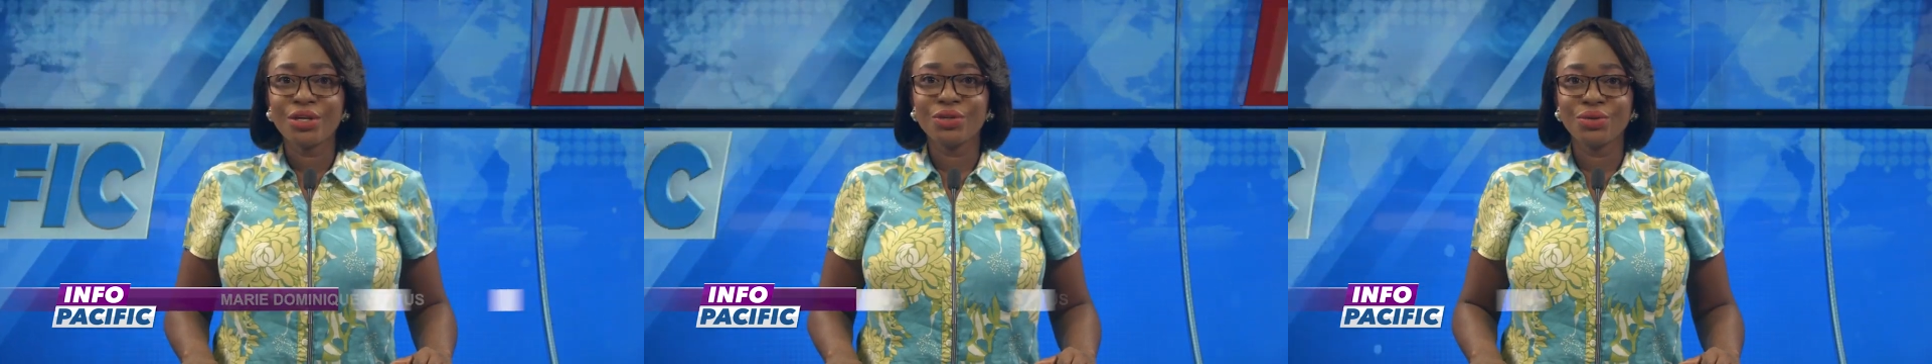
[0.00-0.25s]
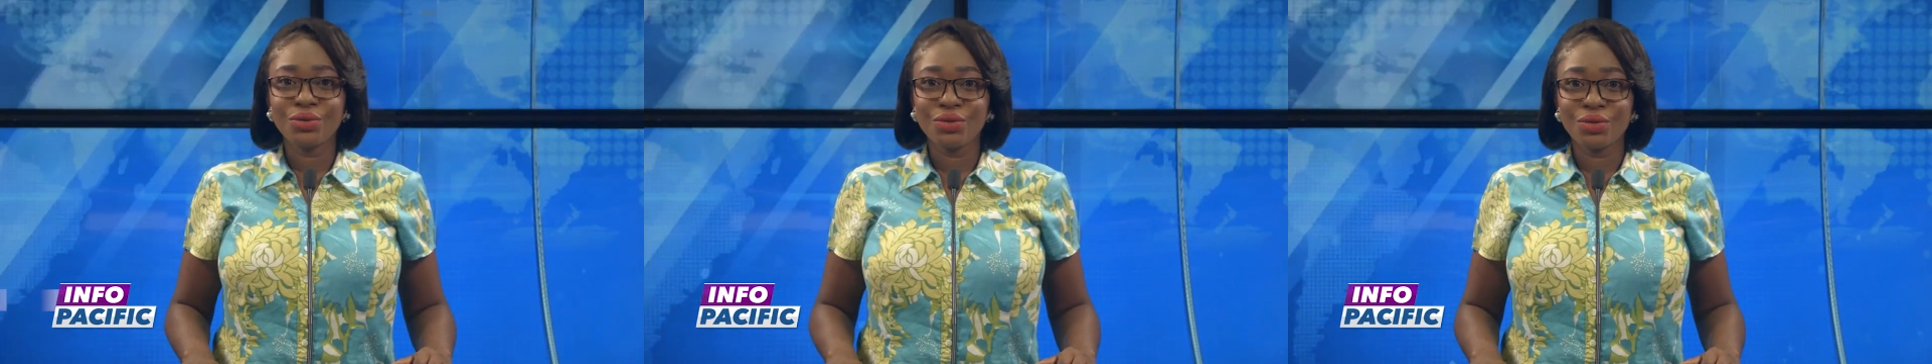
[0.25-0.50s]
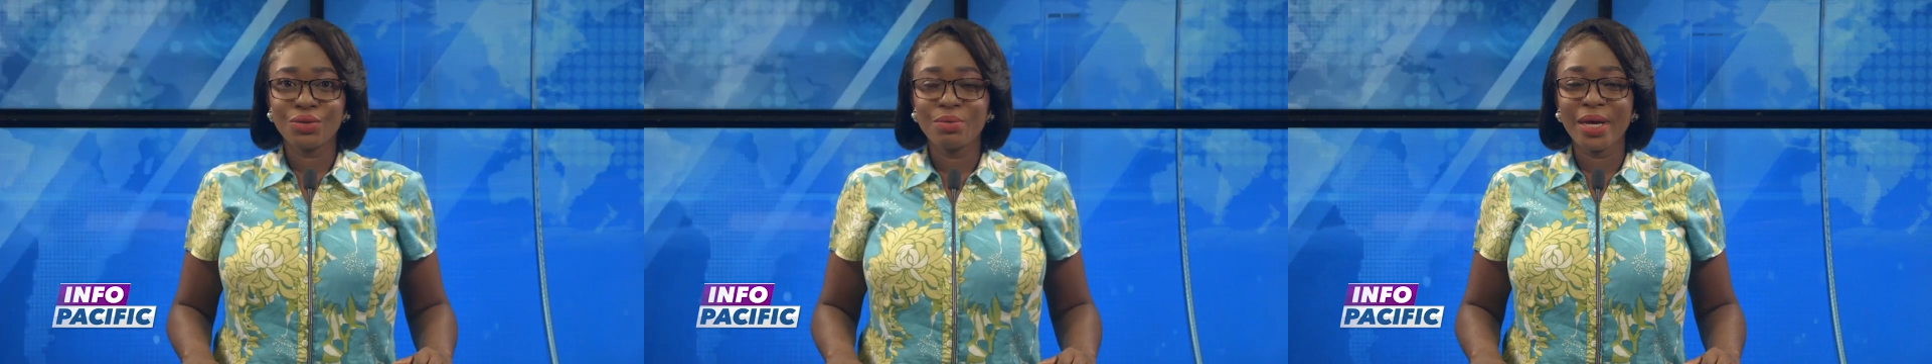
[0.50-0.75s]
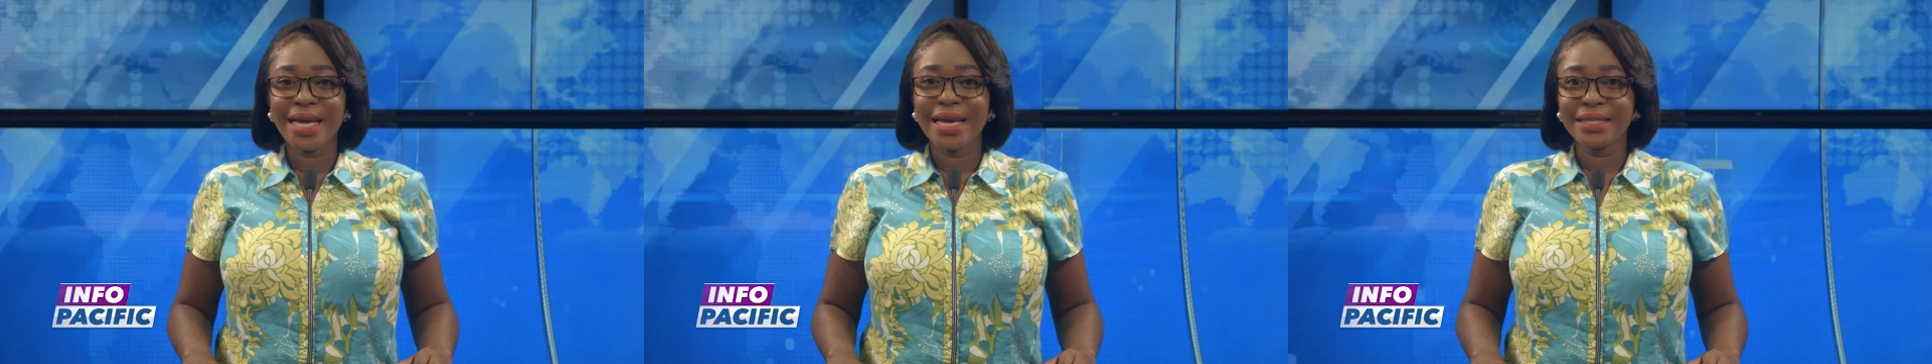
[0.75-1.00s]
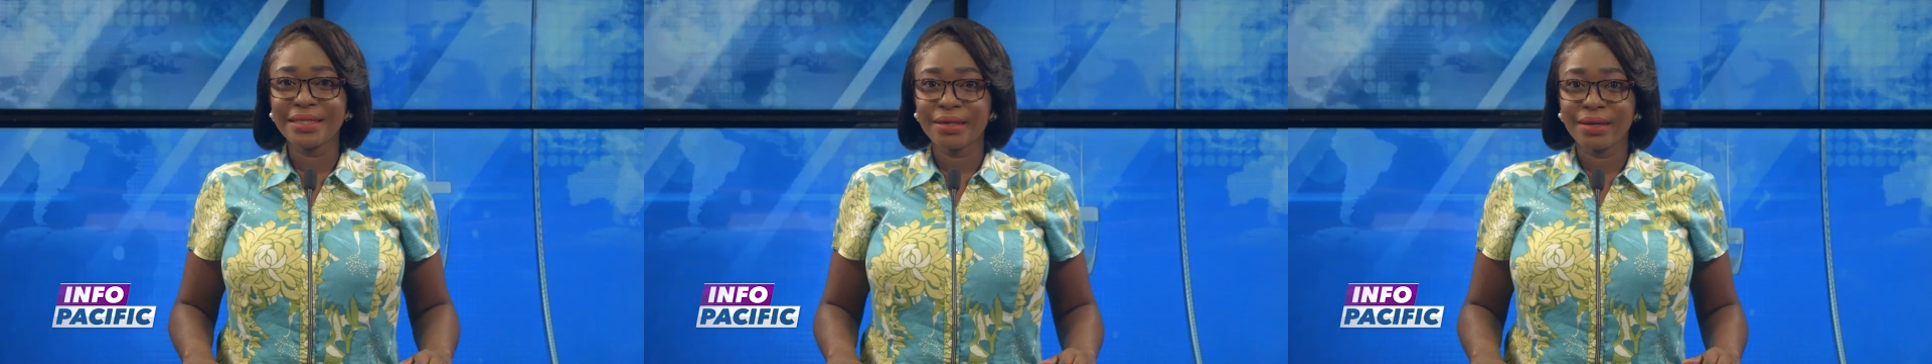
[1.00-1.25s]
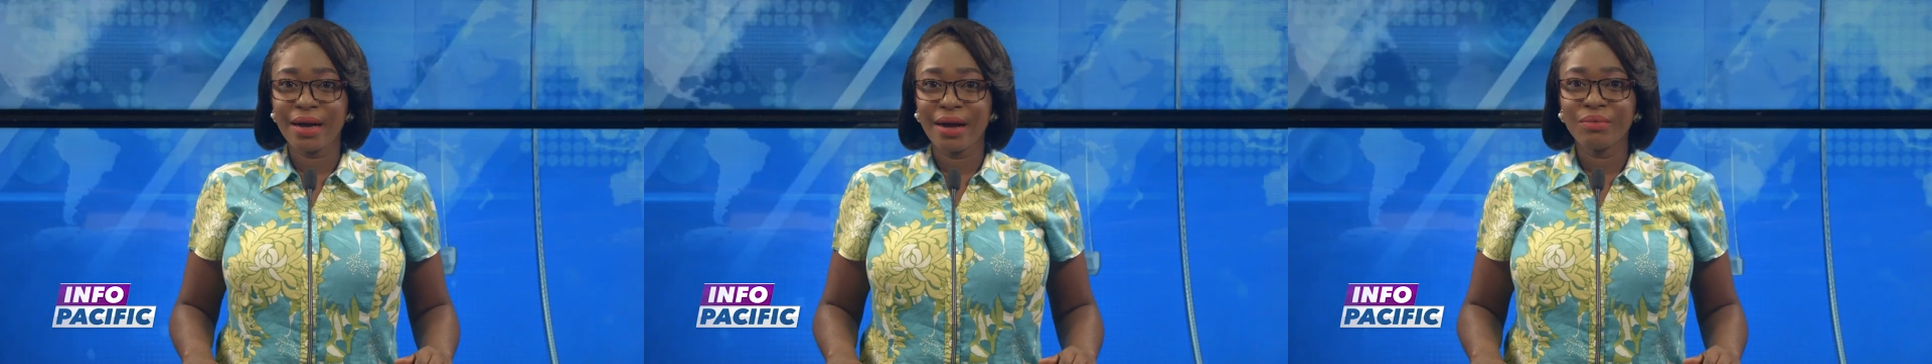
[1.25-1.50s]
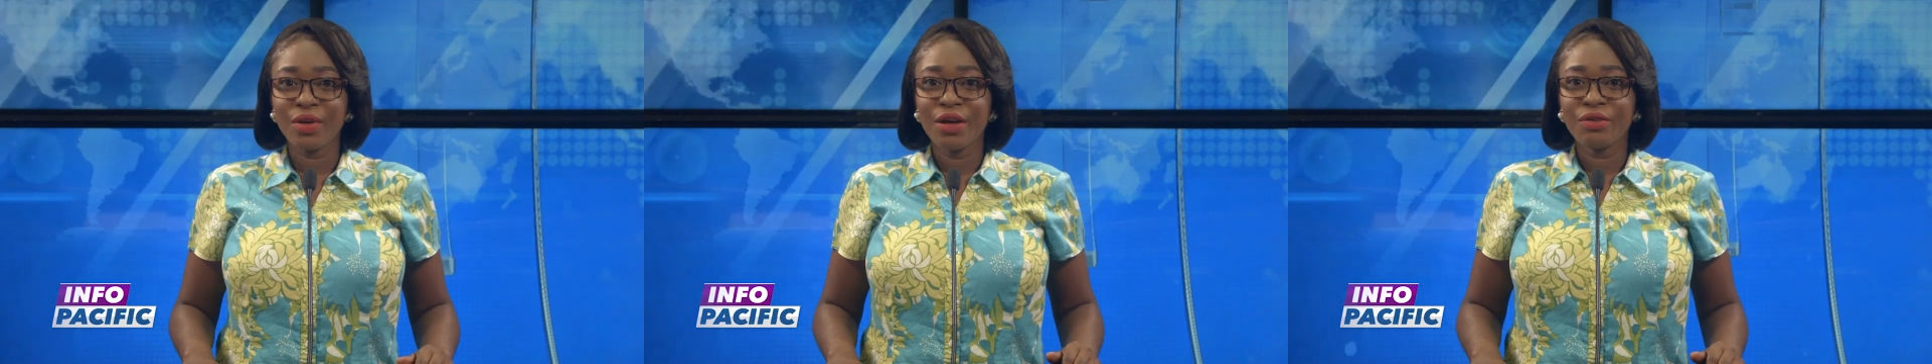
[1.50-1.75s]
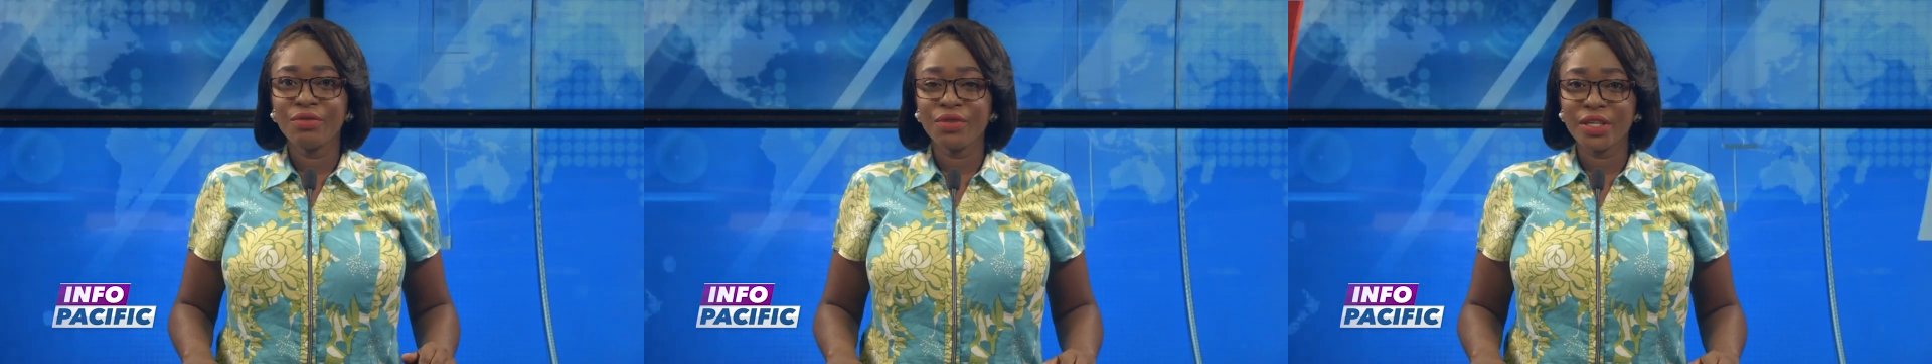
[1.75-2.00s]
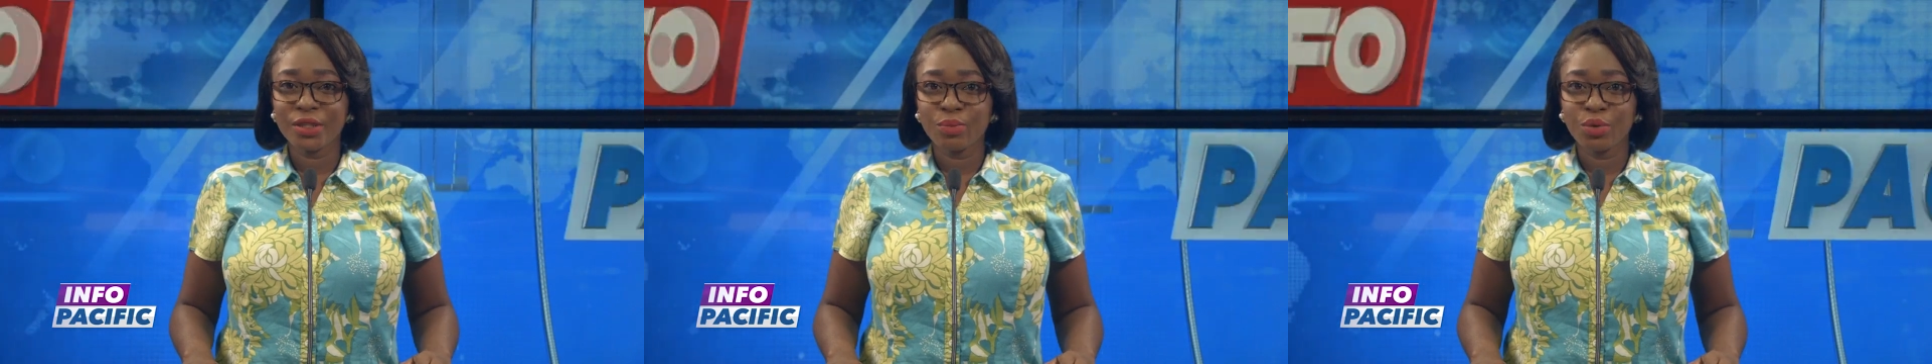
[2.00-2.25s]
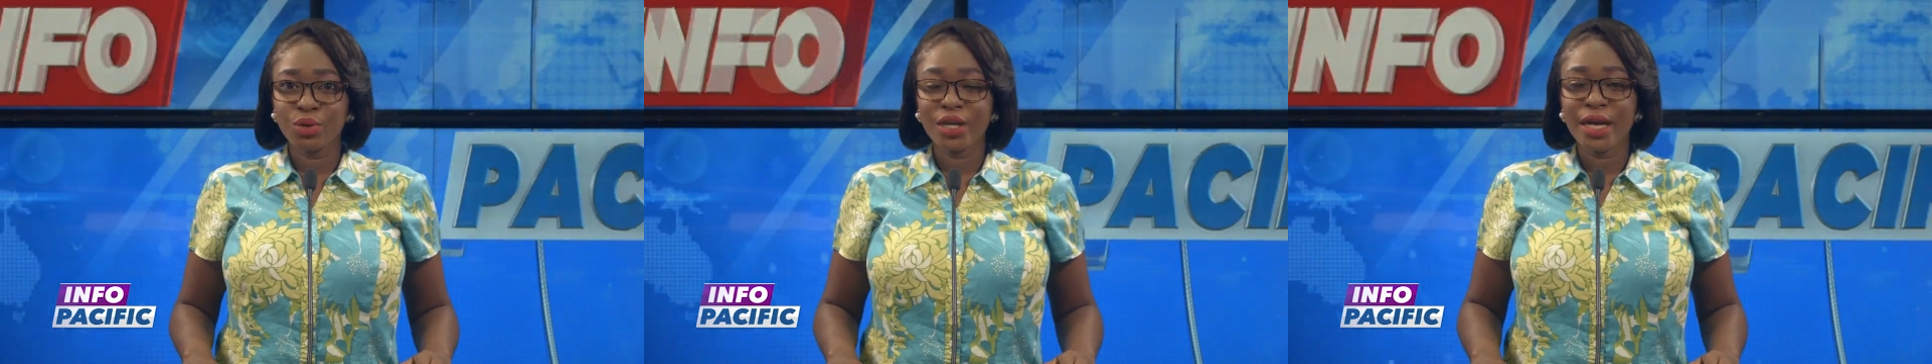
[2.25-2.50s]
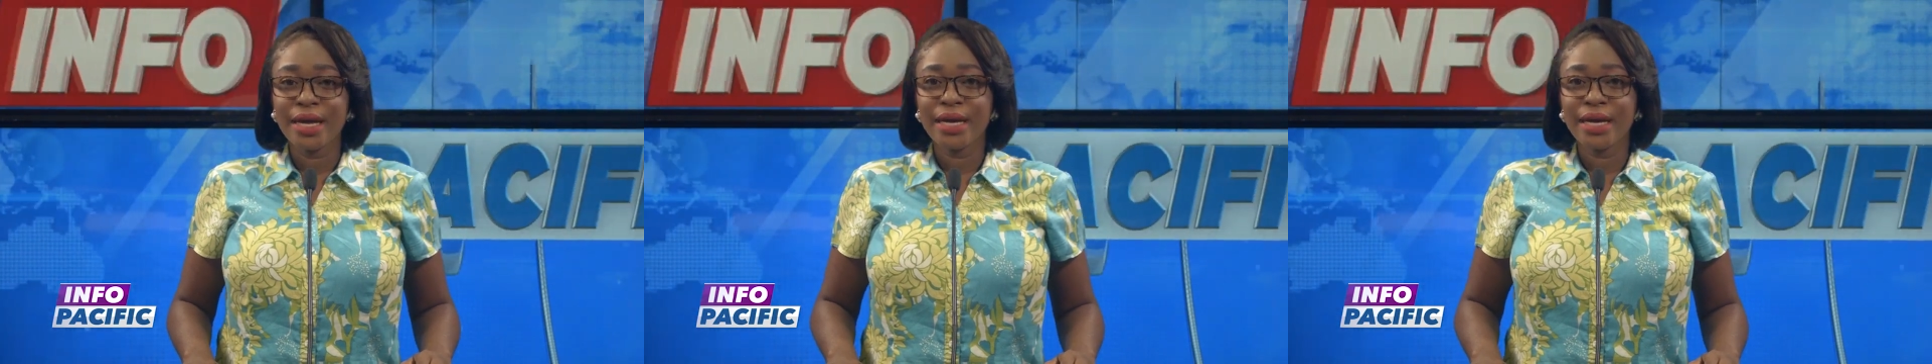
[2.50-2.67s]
YouTube, Instagram, Facebook,